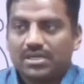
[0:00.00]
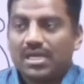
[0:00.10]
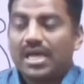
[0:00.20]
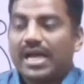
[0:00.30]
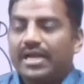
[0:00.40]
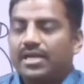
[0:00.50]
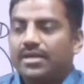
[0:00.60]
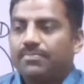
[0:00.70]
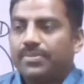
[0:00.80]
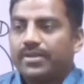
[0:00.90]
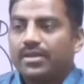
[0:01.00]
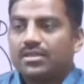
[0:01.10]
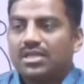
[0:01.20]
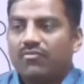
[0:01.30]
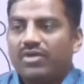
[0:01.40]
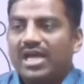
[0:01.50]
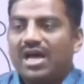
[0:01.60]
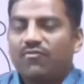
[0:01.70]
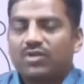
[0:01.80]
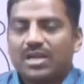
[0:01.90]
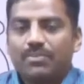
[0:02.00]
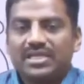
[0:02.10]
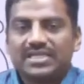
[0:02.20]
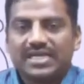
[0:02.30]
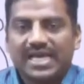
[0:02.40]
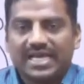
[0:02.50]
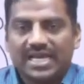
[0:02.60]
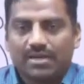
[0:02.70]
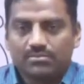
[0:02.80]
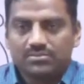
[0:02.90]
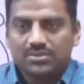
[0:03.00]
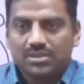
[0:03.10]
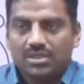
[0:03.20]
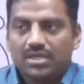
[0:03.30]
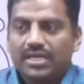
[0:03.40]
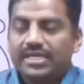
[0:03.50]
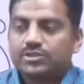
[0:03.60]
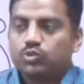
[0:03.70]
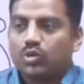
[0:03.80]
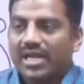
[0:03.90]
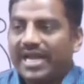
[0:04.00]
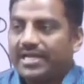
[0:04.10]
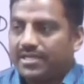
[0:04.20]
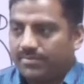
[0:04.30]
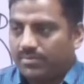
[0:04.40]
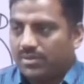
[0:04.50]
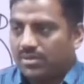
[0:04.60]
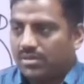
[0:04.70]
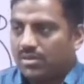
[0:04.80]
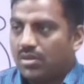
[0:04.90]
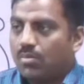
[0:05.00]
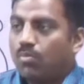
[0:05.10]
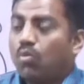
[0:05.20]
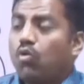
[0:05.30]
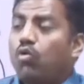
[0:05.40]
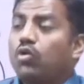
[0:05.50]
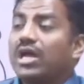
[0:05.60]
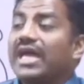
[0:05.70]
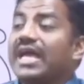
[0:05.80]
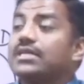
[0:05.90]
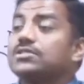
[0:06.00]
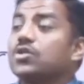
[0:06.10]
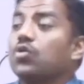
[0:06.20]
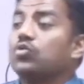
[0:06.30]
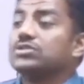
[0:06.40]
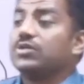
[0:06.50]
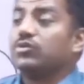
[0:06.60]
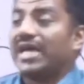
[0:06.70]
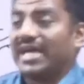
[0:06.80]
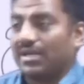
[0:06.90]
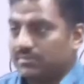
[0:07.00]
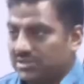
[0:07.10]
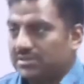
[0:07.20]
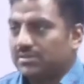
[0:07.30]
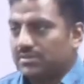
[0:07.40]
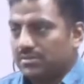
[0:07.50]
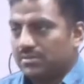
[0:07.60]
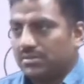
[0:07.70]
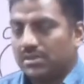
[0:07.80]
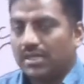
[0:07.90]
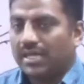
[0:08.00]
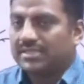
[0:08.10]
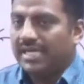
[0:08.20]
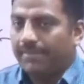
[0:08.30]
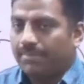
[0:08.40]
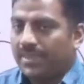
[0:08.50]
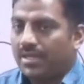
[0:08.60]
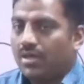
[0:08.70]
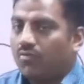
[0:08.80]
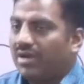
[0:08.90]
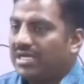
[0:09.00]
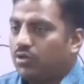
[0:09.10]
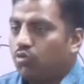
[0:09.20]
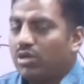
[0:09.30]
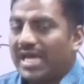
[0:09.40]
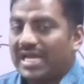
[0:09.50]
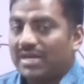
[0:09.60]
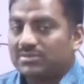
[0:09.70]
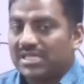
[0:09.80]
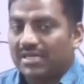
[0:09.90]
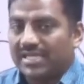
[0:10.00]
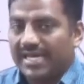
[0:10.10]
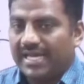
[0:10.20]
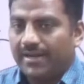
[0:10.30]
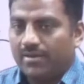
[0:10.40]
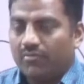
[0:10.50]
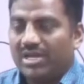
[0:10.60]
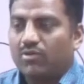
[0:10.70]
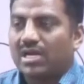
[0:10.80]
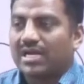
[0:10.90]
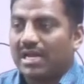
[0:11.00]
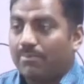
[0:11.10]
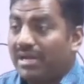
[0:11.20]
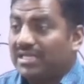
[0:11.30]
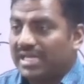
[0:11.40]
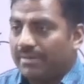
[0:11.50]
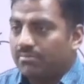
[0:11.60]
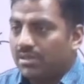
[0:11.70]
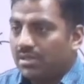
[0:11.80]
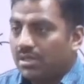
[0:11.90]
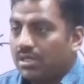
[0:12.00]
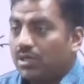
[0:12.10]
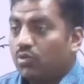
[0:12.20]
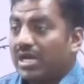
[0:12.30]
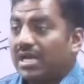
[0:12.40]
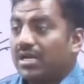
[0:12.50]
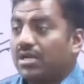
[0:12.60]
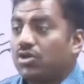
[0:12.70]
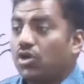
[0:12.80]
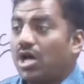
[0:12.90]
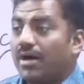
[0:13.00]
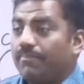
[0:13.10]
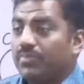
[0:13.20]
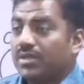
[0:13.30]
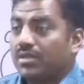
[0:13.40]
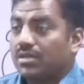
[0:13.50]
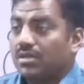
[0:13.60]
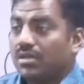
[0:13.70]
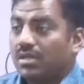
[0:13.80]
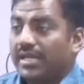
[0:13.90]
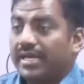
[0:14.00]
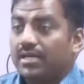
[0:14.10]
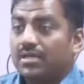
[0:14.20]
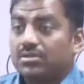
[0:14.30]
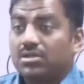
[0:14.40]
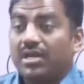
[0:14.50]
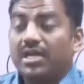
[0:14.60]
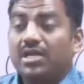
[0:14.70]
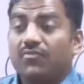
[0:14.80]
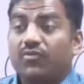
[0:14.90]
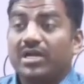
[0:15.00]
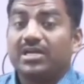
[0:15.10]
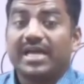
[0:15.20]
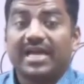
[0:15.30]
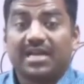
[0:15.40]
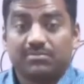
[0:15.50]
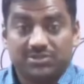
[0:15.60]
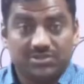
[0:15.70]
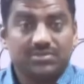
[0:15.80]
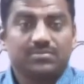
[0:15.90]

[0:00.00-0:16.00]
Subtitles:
And the way of clubbing the diagram is to write more exclusive diagrams. See, when two diagrams are there, when you are clubbing them, you can draw like 3 different diagrams.